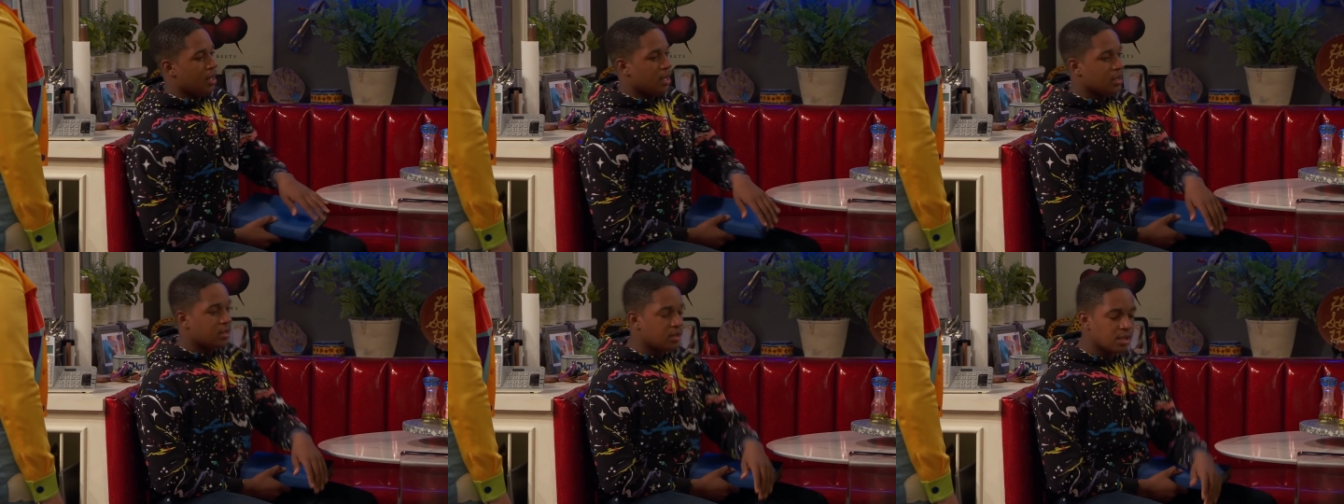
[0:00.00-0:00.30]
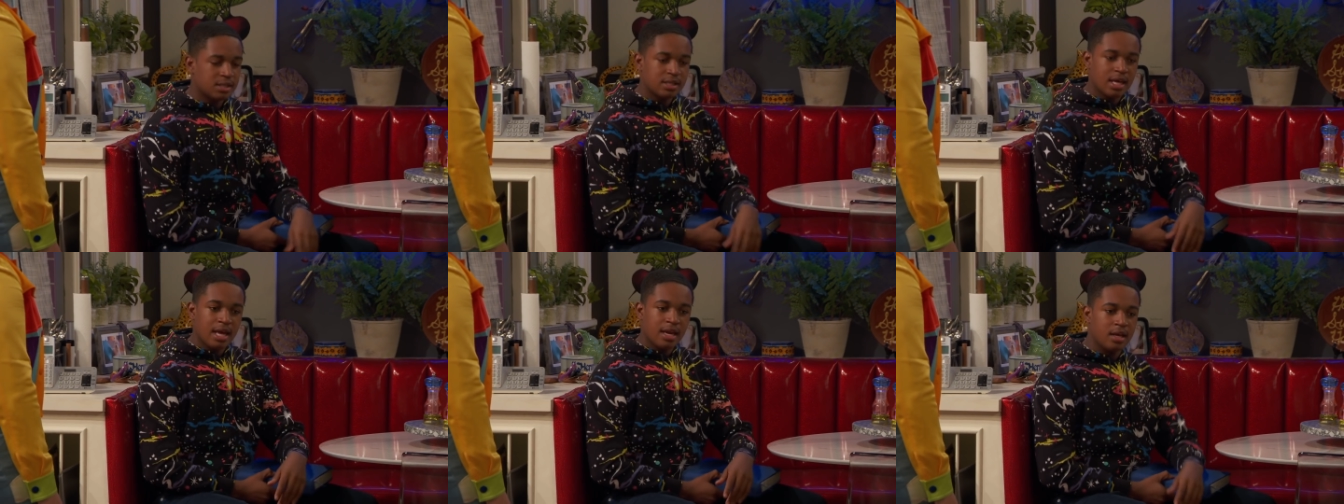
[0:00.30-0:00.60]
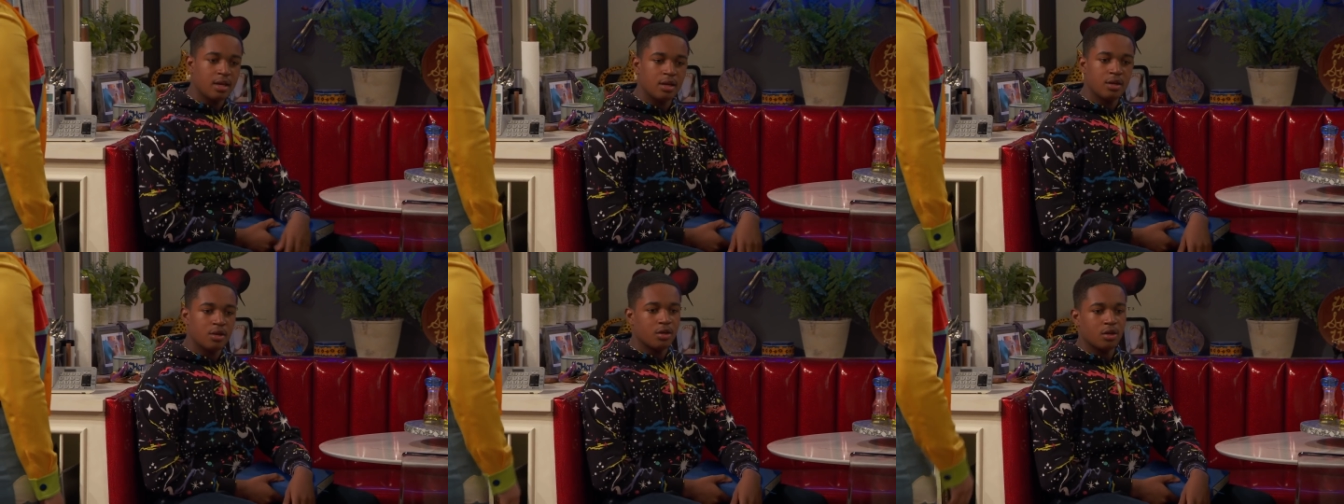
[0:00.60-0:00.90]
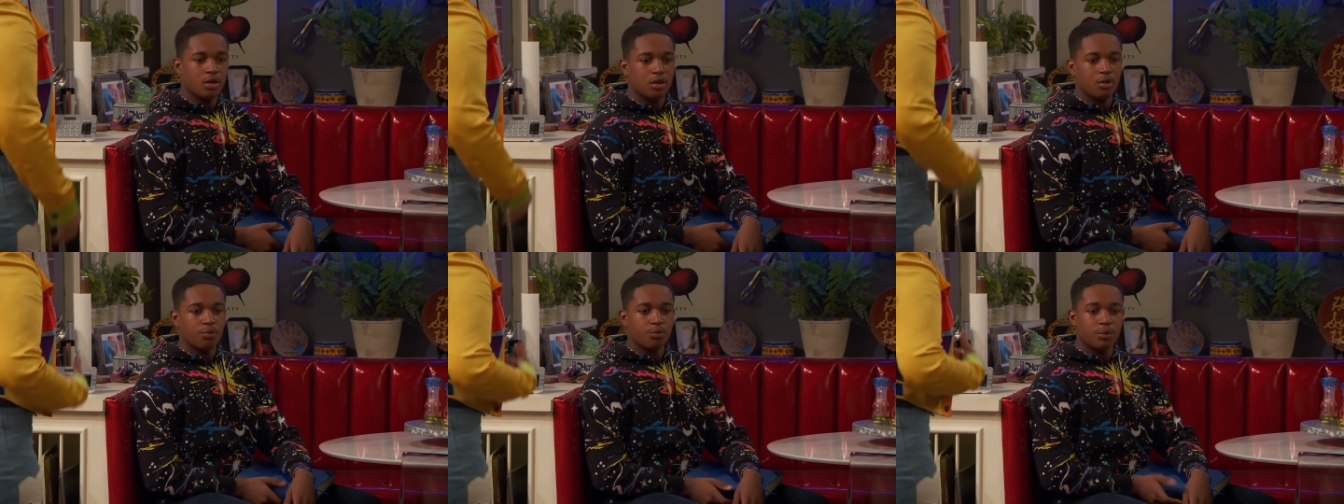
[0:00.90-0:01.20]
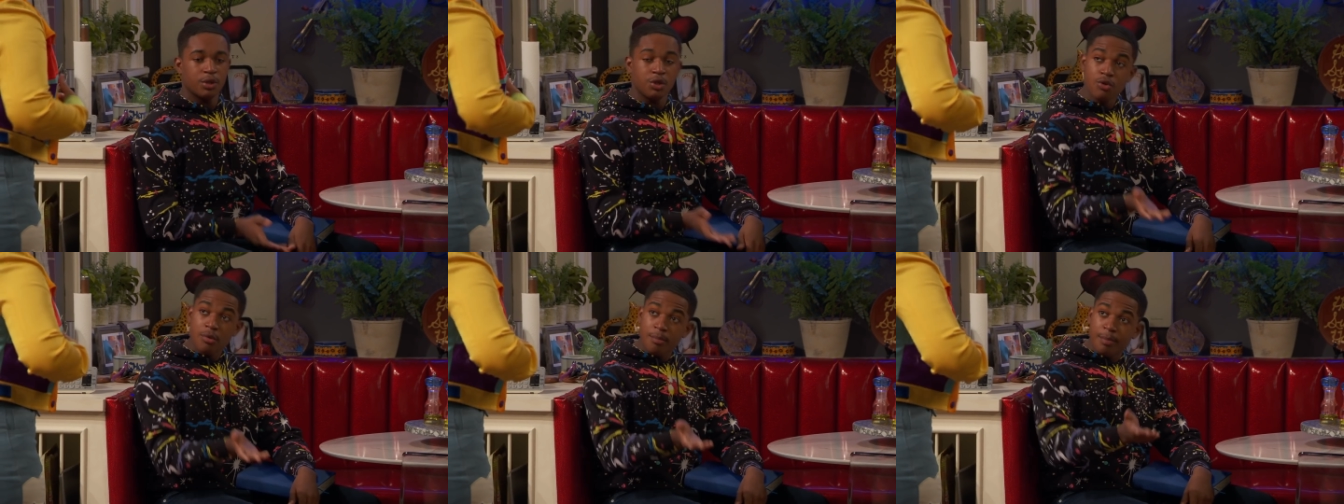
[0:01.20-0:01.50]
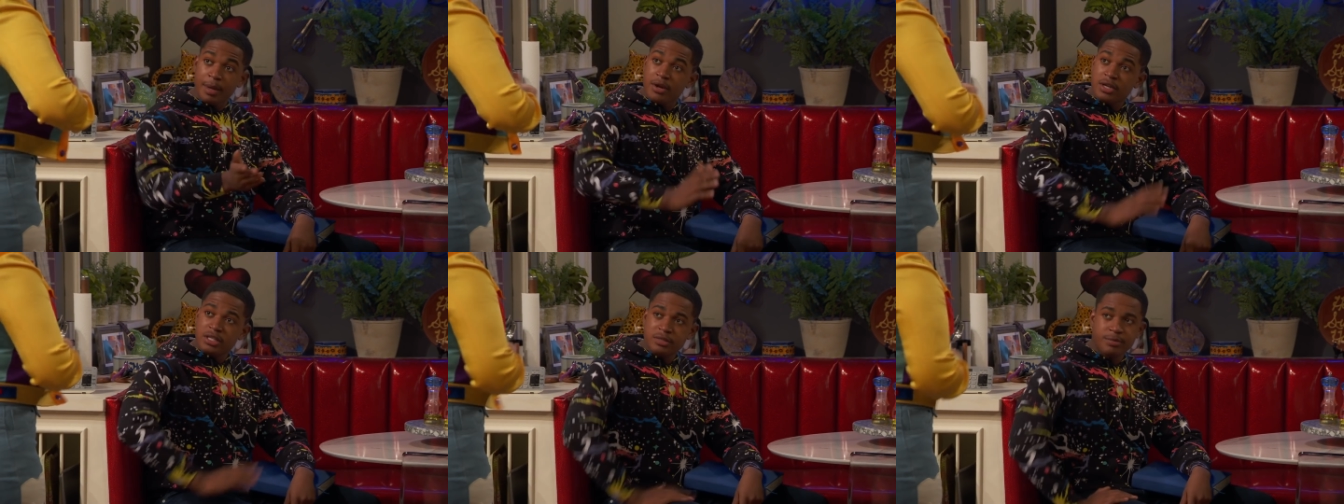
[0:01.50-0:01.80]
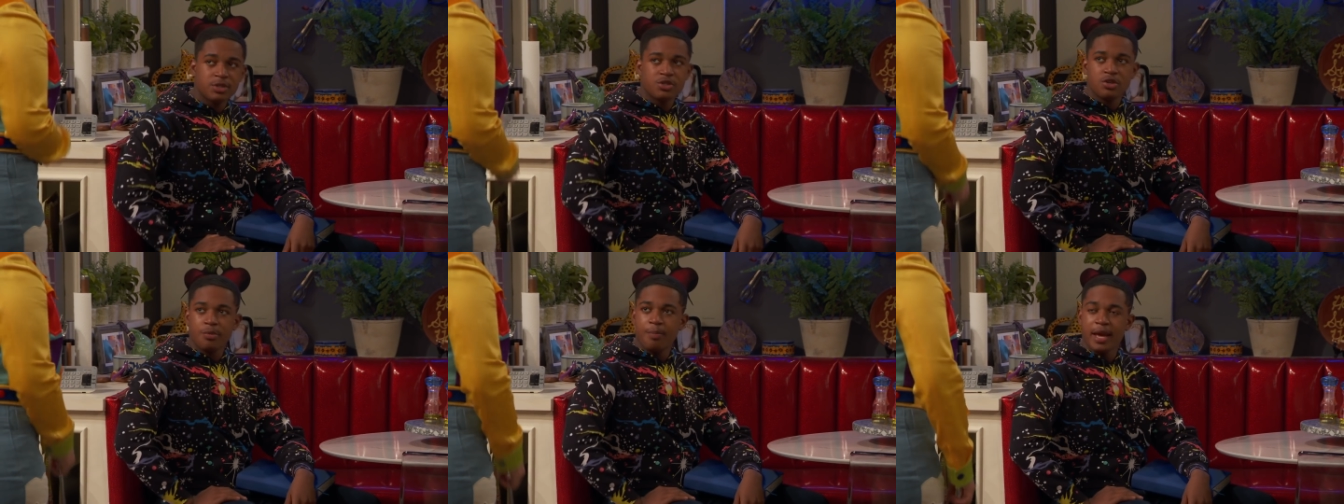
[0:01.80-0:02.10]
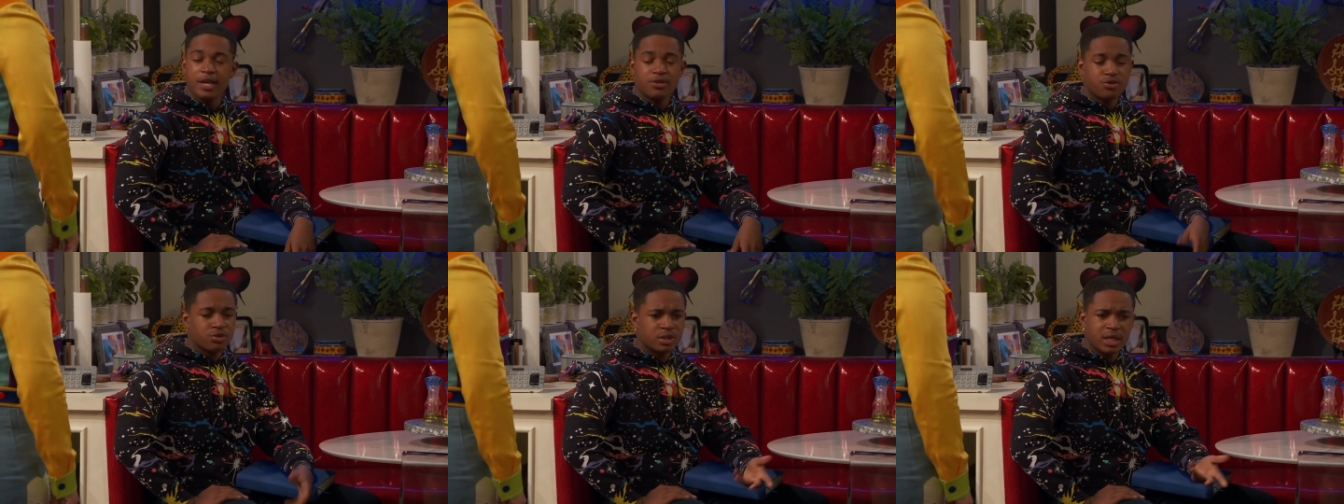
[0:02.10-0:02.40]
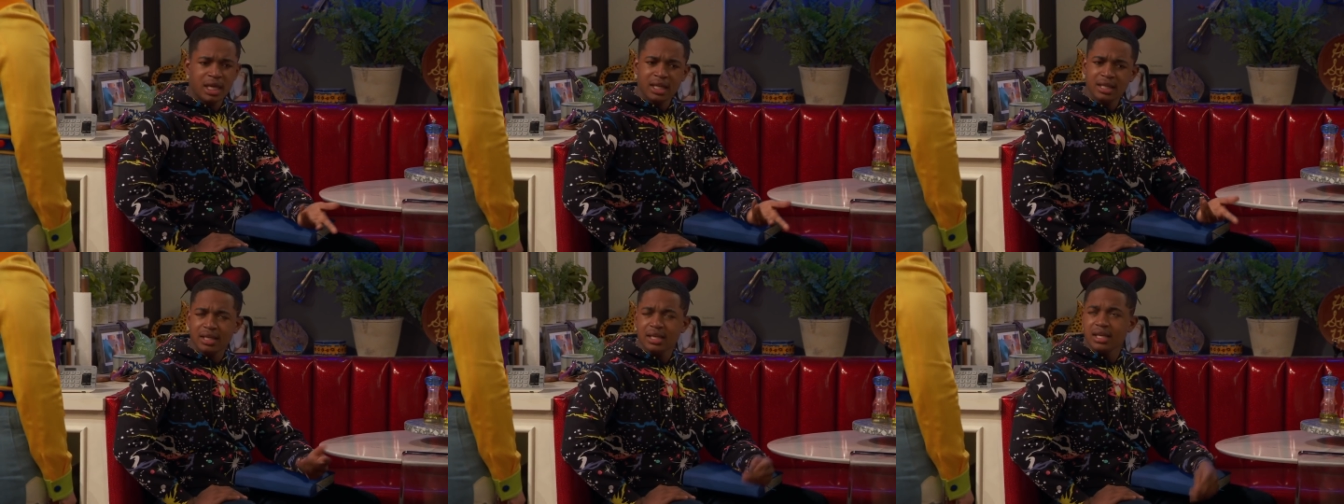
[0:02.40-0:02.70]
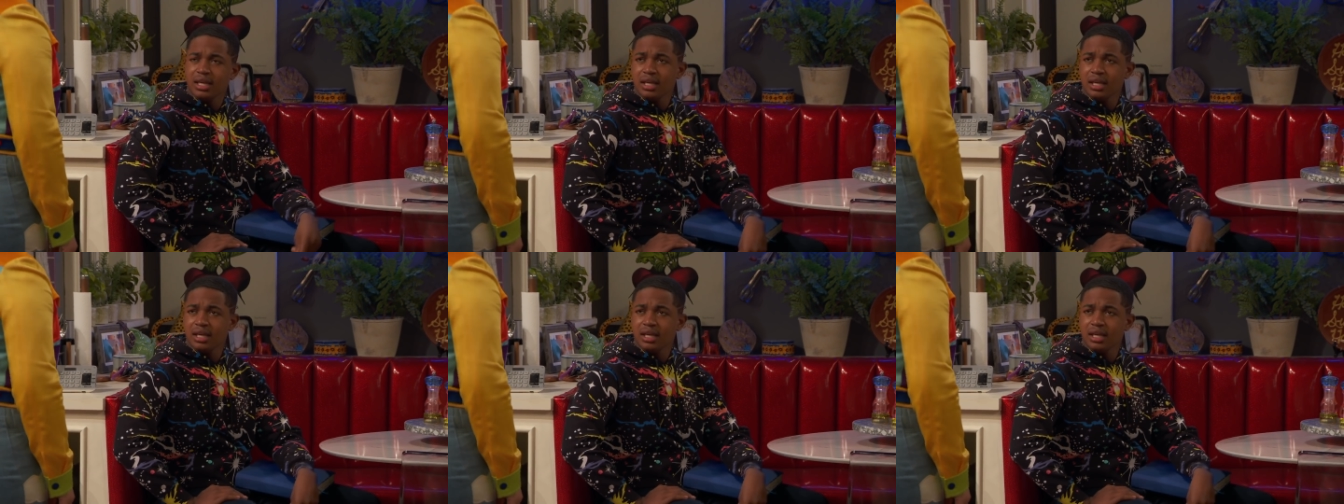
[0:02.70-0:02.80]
It's just that when you embarrassed Mr. Petracelli...